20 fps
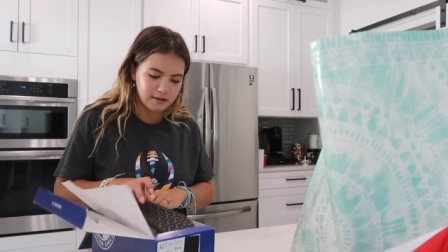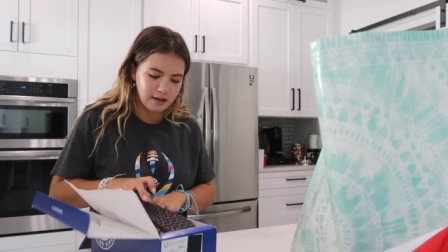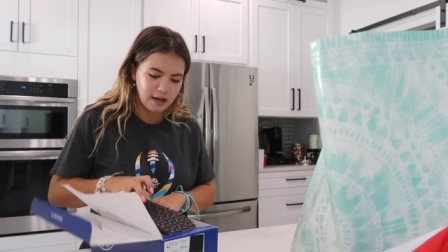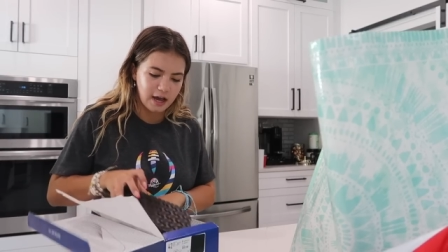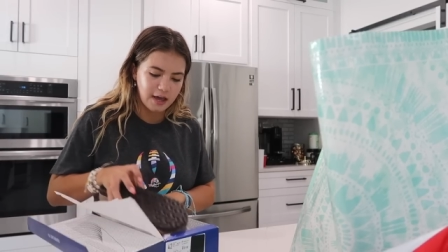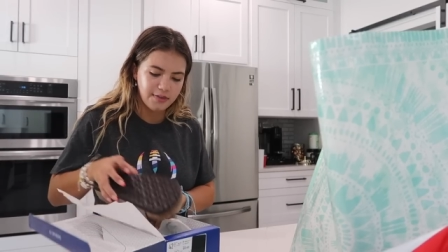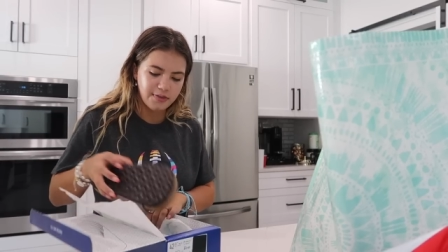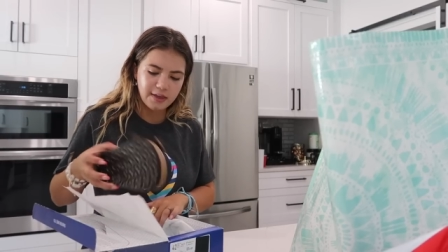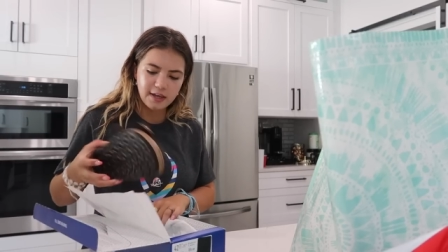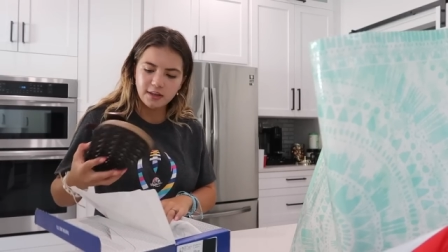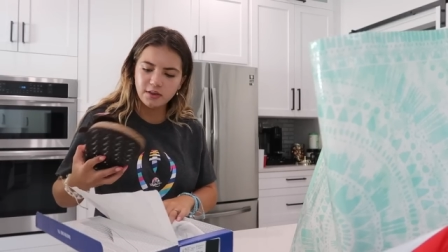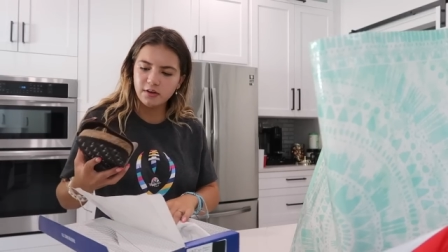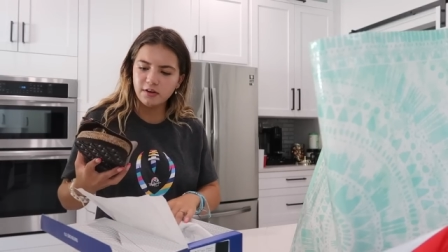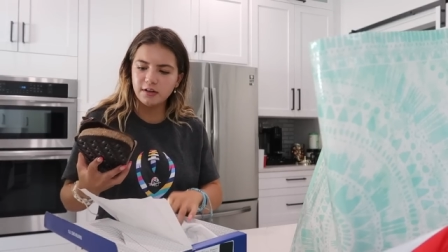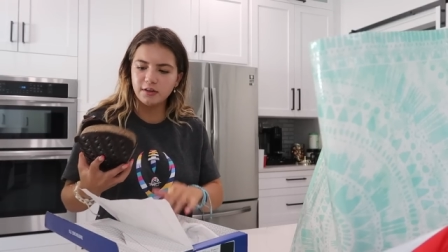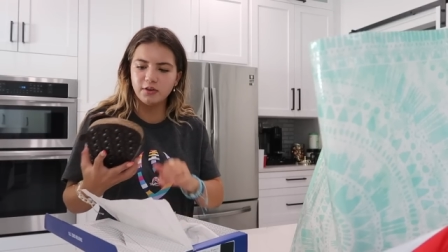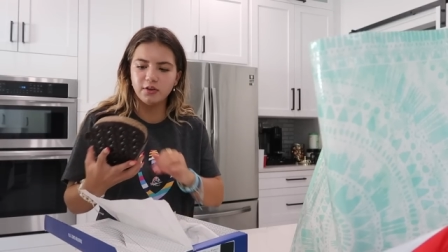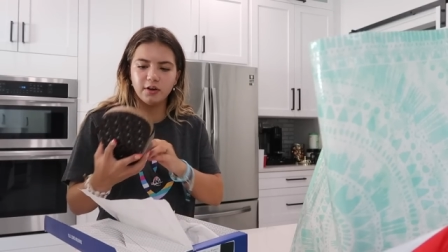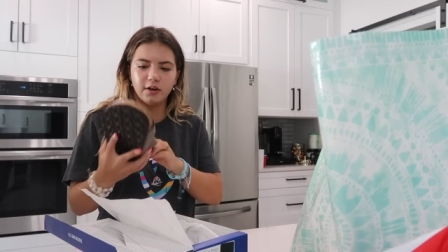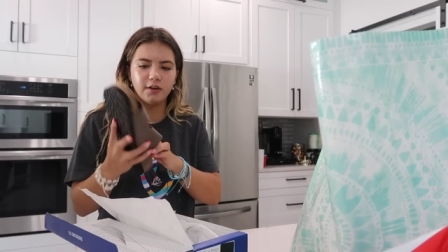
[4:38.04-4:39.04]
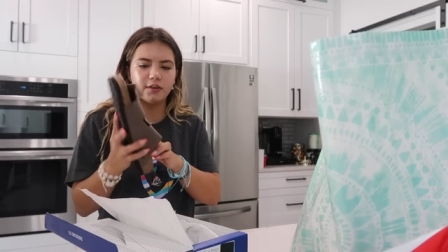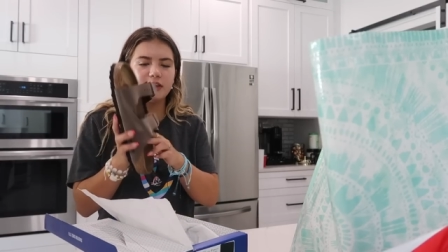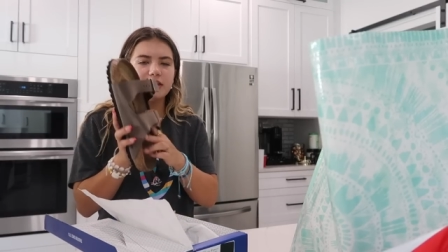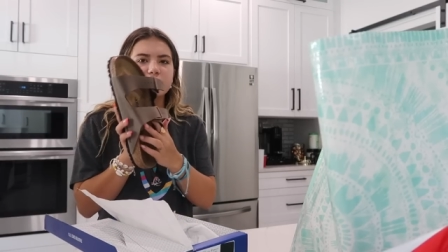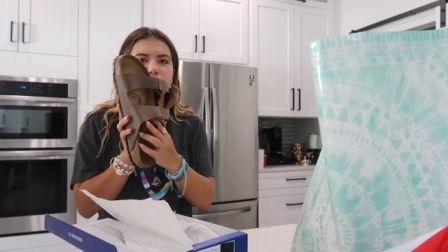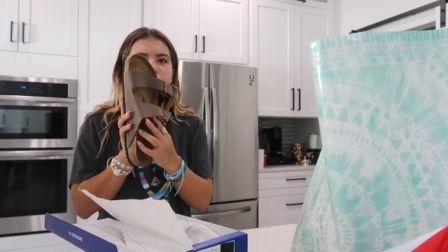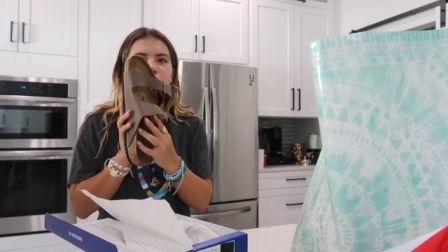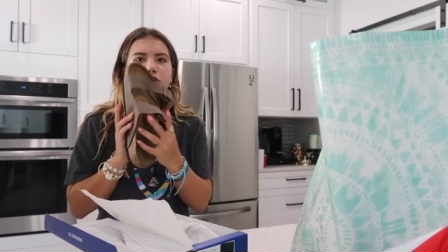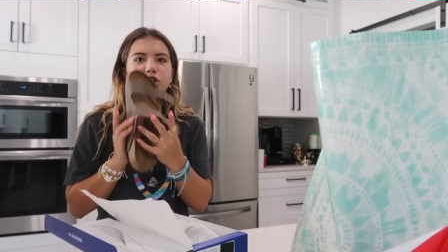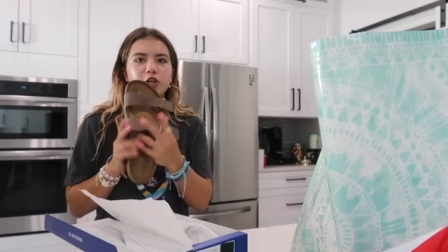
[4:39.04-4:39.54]
I think they're, look, these
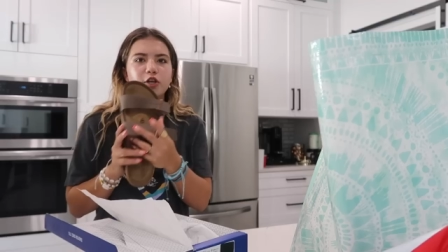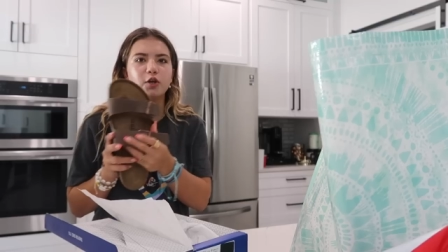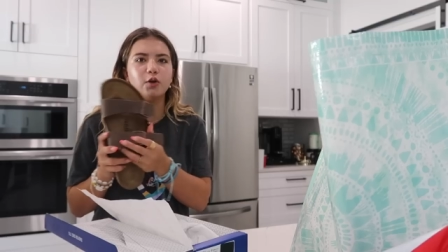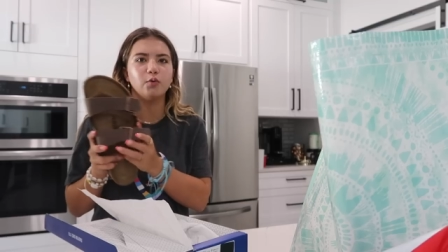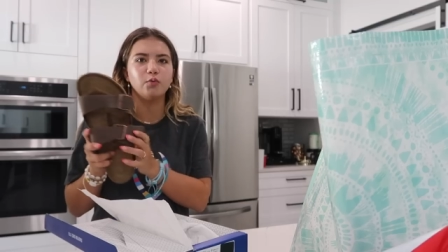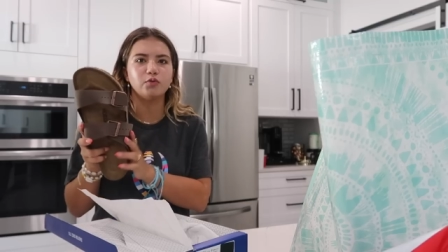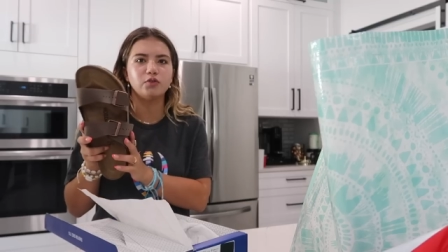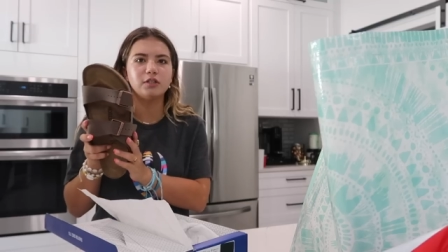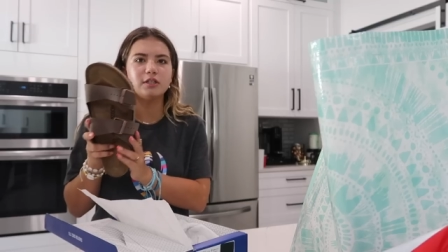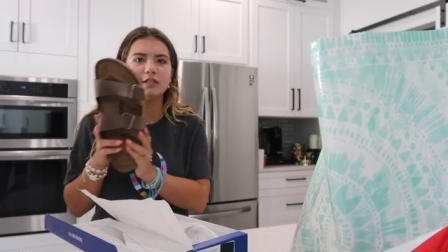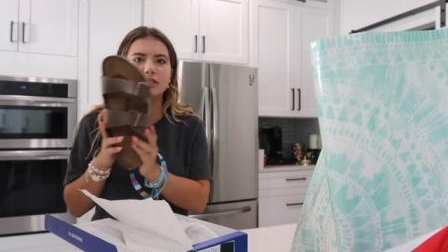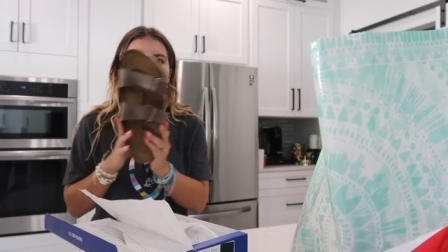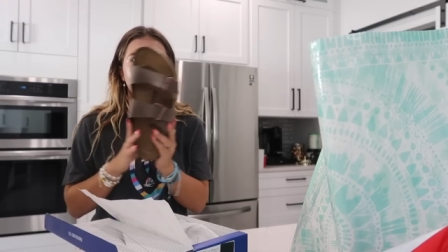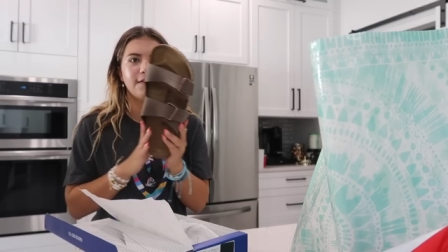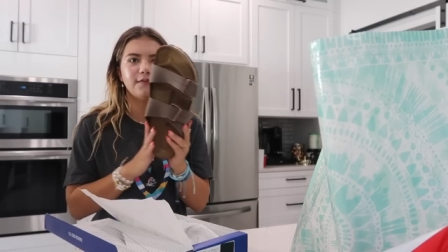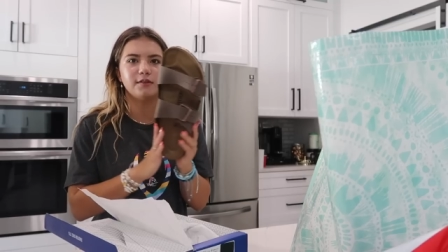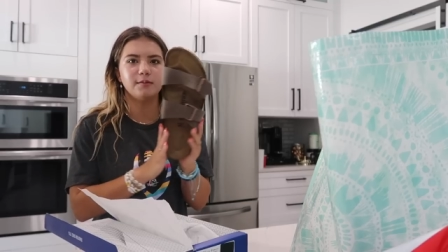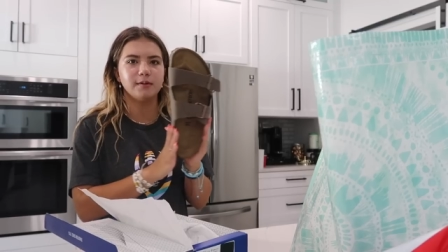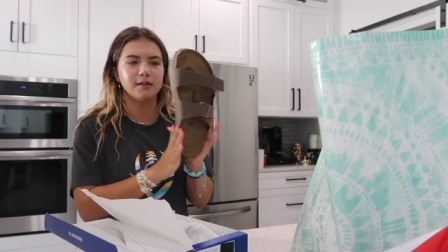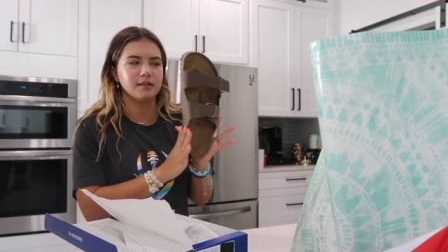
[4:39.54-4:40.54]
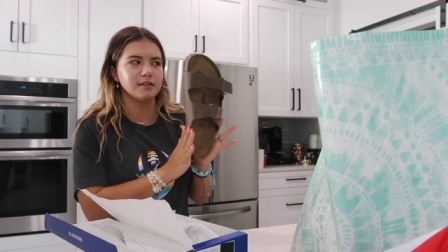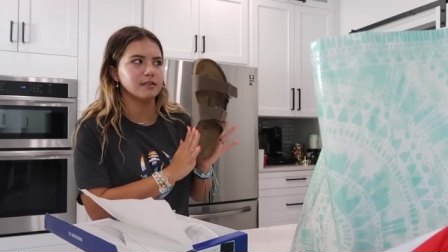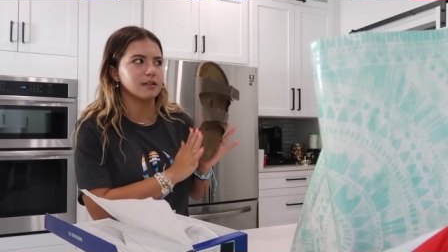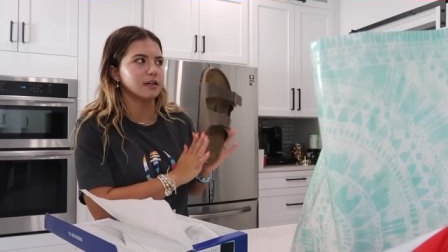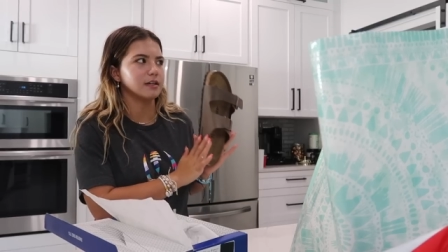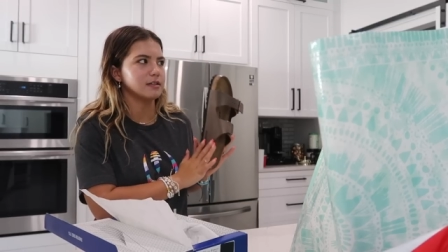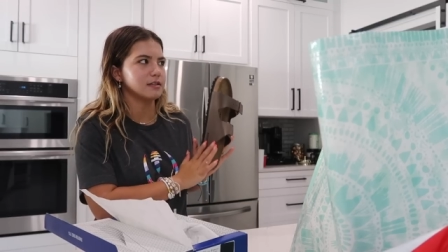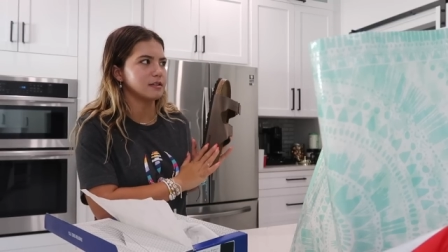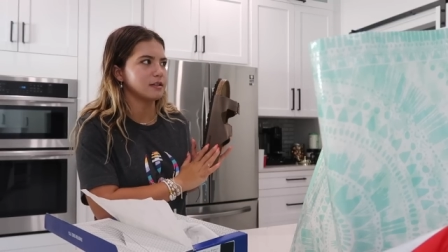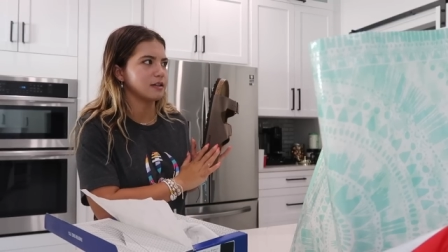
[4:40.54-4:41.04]
are huge. These have to be his size.